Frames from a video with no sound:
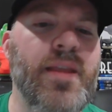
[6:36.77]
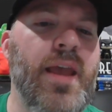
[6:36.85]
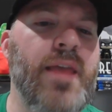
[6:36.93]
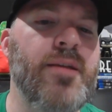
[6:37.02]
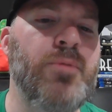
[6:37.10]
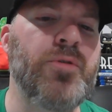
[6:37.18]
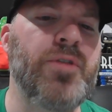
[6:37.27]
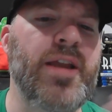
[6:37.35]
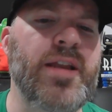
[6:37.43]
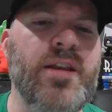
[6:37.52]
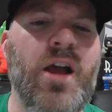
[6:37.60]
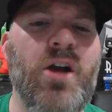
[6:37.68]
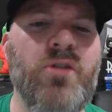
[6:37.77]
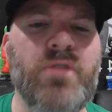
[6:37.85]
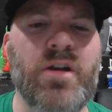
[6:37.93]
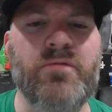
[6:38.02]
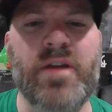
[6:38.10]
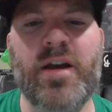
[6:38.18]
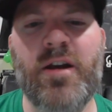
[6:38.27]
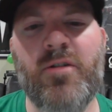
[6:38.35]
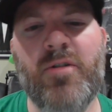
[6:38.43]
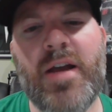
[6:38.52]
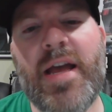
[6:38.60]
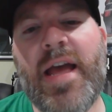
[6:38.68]
And they're both like, no, no,
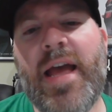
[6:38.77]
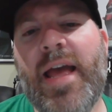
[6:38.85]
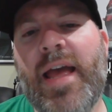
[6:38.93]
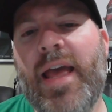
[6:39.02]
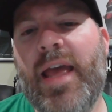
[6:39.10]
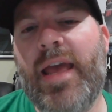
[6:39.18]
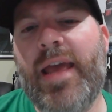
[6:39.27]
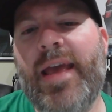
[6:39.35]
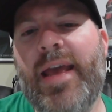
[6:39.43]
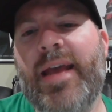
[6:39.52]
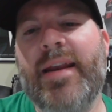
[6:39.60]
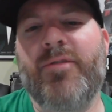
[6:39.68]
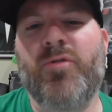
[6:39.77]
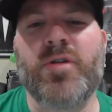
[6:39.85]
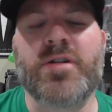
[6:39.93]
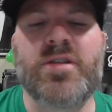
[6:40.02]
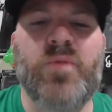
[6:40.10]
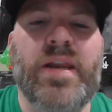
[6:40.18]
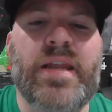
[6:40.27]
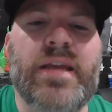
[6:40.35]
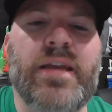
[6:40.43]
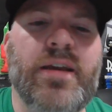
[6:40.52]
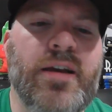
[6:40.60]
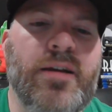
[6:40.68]
no. And, of course, the
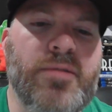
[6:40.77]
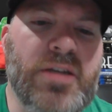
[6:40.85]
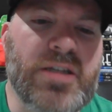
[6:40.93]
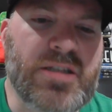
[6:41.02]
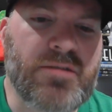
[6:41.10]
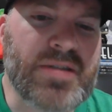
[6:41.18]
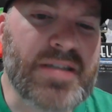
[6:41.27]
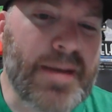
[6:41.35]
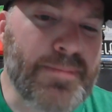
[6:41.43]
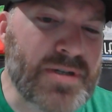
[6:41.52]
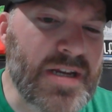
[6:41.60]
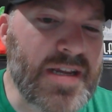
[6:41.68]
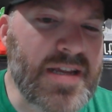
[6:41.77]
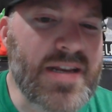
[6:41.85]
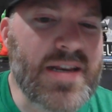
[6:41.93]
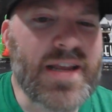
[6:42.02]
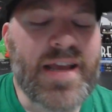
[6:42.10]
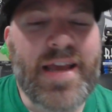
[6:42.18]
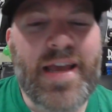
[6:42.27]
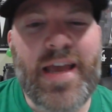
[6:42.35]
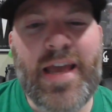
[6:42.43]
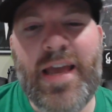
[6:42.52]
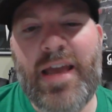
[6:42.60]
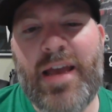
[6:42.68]
wedding gets the reception.
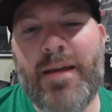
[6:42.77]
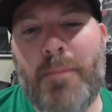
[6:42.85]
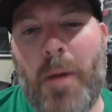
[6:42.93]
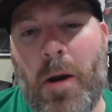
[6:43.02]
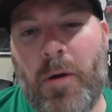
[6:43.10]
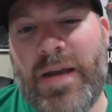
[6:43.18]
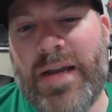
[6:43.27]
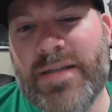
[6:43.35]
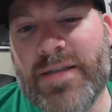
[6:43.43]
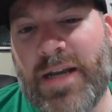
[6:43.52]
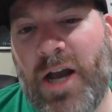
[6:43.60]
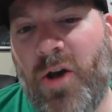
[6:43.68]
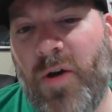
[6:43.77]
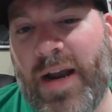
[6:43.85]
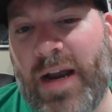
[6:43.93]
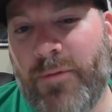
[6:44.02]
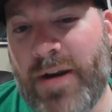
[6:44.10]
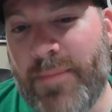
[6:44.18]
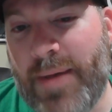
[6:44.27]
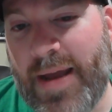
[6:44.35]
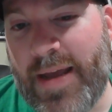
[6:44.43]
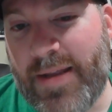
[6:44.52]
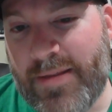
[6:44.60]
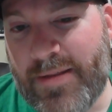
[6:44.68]
And Marie's like, oh, I got rid of
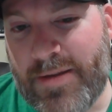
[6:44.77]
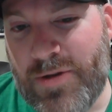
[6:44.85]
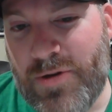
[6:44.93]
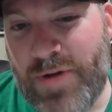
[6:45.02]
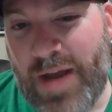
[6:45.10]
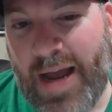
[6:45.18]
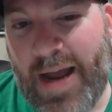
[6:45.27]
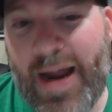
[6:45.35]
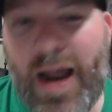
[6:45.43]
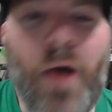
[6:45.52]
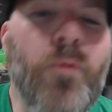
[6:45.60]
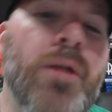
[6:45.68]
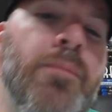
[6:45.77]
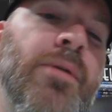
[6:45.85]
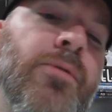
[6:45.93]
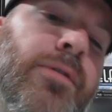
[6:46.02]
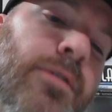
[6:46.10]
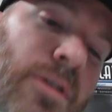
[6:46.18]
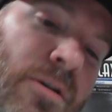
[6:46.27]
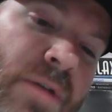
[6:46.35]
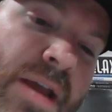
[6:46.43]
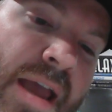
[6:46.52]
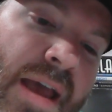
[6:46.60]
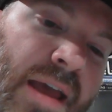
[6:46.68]
the new guy. I want to be with you
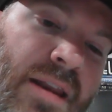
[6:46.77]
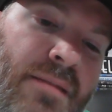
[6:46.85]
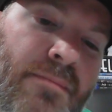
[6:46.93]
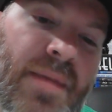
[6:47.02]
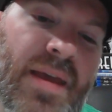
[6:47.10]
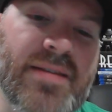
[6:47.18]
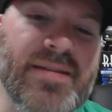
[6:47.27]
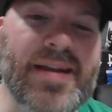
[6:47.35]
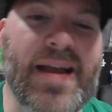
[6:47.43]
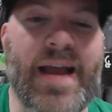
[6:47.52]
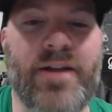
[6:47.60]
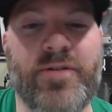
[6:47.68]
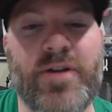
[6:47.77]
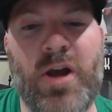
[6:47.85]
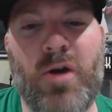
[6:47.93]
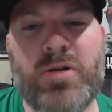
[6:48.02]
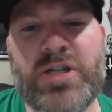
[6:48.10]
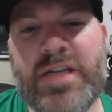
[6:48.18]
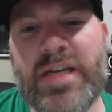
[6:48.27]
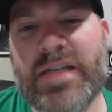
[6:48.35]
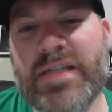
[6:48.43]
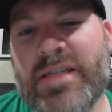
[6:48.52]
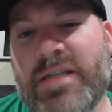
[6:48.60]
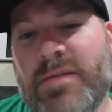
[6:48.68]
again. And Ben's like, I don't know. She
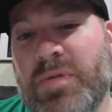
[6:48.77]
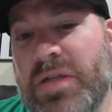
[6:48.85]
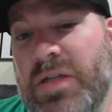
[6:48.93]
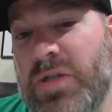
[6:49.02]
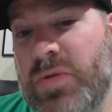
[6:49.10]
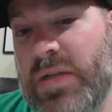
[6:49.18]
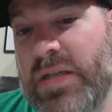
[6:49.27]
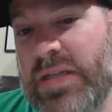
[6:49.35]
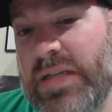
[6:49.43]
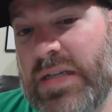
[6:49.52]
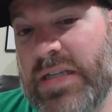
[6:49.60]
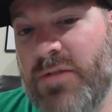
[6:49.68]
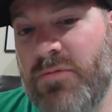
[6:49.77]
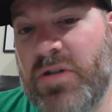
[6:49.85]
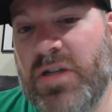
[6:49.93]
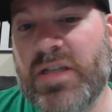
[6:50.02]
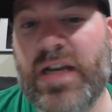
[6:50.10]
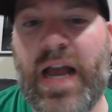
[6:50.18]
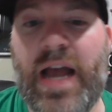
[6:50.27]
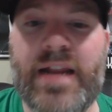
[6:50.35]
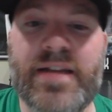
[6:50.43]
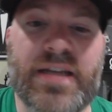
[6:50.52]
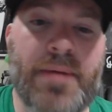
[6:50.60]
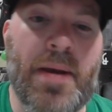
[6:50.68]
kisses him. Sydney Sweeney sees it. And when she's like, I
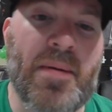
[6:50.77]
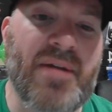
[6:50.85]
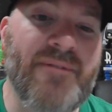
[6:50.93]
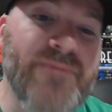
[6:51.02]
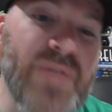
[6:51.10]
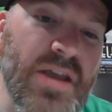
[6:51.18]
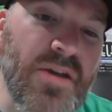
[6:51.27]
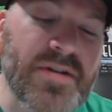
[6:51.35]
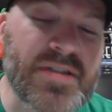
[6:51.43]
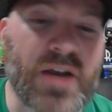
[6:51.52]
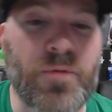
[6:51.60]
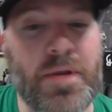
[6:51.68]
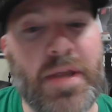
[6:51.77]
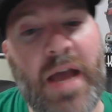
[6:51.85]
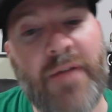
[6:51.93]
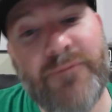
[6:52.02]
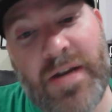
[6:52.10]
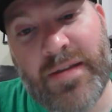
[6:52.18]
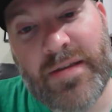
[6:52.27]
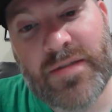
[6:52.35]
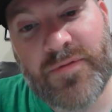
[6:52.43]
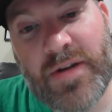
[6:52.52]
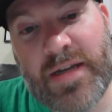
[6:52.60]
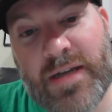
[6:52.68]
need to tell him how I feel because I really have feelings
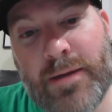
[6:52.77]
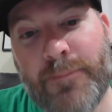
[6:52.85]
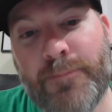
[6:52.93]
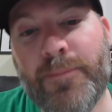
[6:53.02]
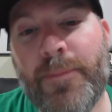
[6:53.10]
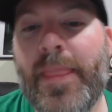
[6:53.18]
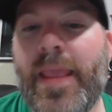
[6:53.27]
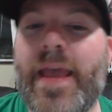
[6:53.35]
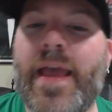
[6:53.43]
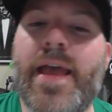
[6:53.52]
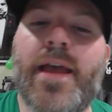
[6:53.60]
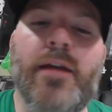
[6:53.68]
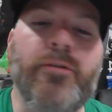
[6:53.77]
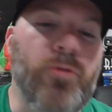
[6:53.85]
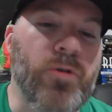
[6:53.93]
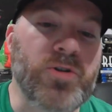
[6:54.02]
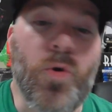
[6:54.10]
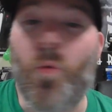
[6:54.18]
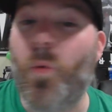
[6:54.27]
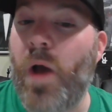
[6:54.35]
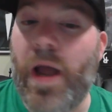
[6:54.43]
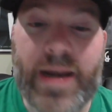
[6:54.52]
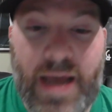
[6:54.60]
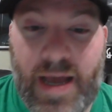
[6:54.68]
for him. And of course,
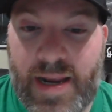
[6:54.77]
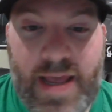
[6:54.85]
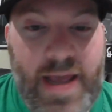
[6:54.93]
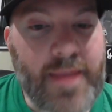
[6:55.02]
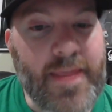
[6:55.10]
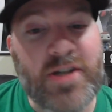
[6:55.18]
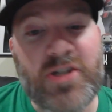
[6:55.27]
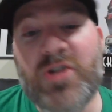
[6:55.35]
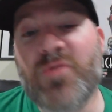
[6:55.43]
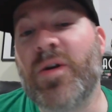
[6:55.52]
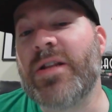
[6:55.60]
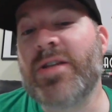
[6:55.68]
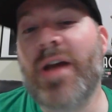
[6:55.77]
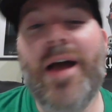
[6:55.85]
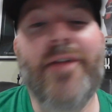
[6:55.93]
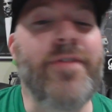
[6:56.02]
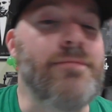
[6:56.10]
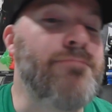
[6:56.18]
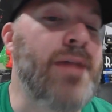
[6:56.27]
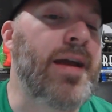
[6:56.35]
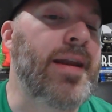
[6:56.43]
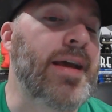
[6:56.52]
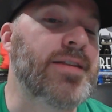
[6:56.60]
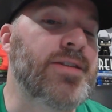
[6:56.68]
why not? Then she runs off and
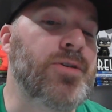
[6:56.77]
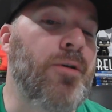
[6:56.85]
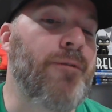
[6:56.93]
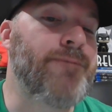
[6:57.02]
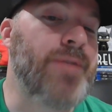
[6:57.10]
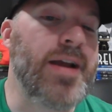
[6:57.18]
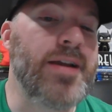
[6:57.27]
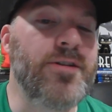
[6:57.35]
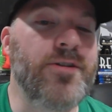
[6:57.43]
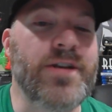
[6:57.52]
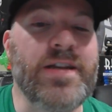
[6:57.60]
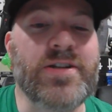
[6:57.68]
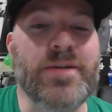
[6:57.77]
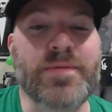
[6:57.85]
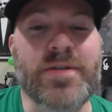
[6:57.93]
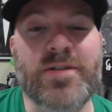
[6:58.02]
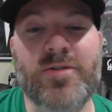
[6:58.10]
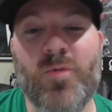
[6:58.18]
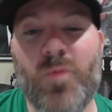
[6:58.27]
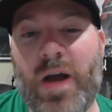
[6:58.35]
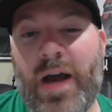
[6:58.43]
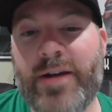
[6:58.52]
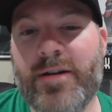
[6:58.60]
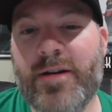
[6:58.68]
Ben has to go find her. He jumps into the
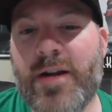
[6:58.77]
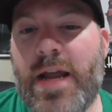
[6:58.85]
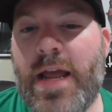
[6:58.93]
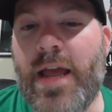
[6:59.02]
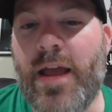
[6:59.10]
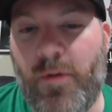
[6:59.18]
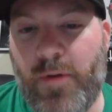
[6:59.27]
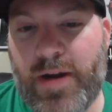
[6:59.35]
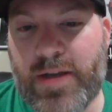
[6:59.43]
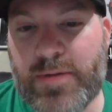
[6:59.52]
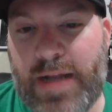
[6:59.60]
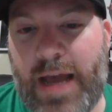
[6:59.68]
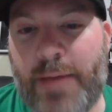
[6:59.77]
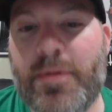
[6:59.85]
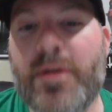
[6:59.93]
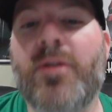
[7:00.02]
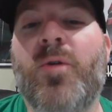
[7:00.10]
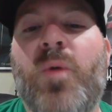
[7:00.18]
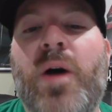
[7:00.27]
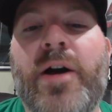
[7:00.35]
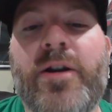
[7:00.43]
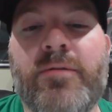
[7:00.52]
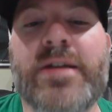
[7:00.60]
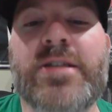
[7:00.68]
water. And what else would happen? The
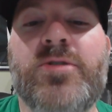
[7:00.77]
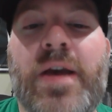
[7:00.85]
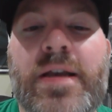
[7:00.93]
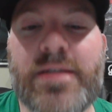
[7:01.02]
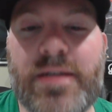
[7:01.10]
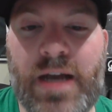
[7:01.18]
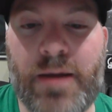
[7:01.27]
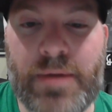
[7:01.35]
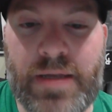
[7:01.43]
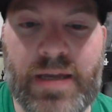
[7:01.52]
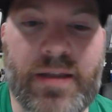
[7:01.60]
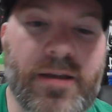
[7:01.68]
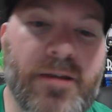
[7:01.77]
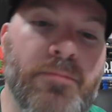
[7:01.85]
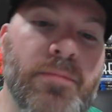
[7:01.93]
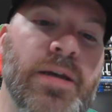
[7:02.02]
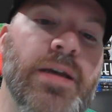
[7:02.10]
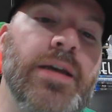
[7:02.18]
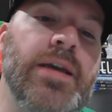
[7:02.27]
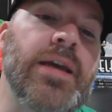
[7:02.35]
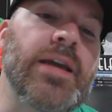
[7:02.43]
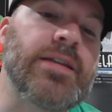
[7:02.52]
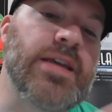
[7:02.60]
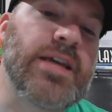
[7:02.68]
water rescue to come and get him.
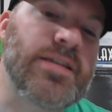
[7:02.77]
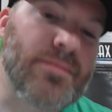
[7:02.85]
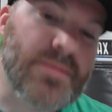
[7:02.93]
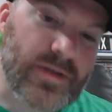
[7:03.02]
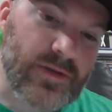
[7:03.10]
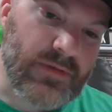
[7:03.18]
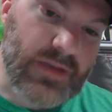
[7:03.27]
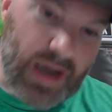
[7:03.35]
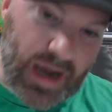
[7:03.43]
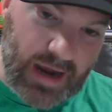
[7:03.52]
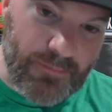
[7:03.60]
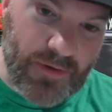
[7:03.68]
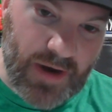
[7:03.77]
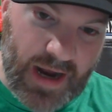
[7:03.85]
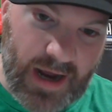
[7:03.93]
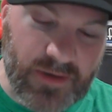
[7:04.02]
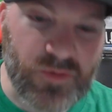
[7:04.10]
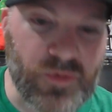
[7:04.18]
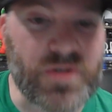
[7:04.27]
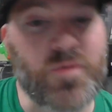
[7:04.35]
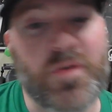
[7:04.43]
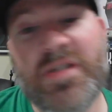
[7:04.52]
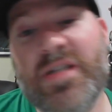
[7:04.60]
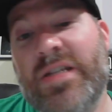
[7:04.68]
It takes him to the opera house, which is
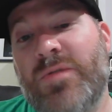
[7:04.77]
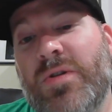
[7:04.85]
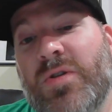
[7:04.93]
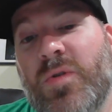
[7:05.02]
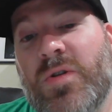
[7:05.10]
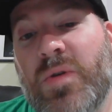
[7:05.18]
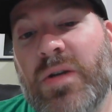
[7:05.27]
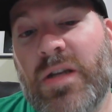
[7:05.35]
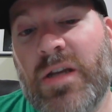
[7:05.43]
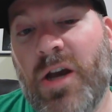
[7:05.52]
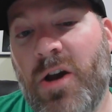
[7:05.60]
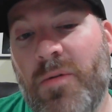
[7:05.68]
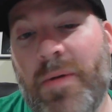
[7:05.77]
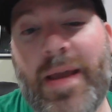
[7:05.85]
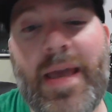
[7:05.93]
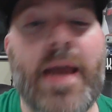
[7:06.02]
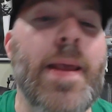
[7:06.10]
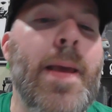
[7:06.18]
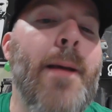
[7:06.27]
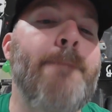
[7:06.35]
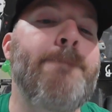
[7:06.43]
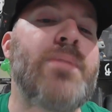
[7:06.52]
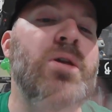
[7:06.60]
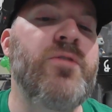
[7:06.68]
where Sydney Sweeney's always wanted to go. Again,
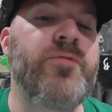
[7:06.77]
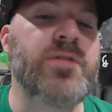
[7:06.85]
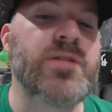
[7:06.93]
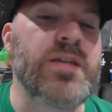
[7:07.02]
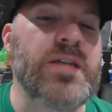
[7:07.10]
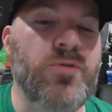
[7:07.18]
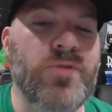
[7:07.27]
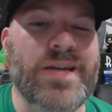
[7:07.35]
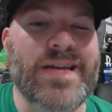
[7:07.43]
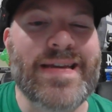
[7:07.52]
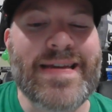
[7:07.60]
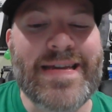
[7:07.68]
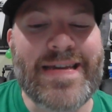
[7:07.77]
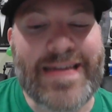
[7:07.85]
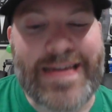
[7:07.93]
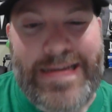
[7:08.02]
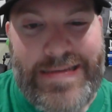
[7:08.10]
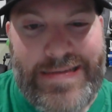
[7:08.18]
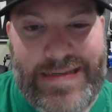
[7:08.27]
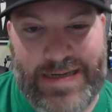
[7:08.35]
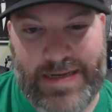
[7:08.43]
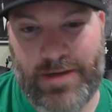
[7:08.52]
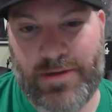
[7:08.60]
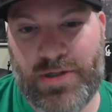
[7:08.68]
beautiful scenery in
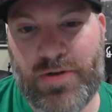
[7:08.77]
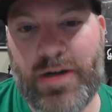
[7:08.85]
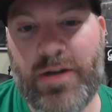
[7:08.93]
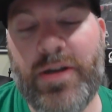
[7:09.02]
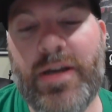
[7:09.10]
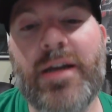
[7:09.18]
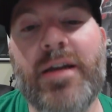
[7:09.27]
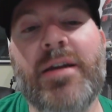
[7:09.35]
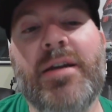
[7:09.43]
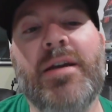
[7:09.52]
Sydney, Australia.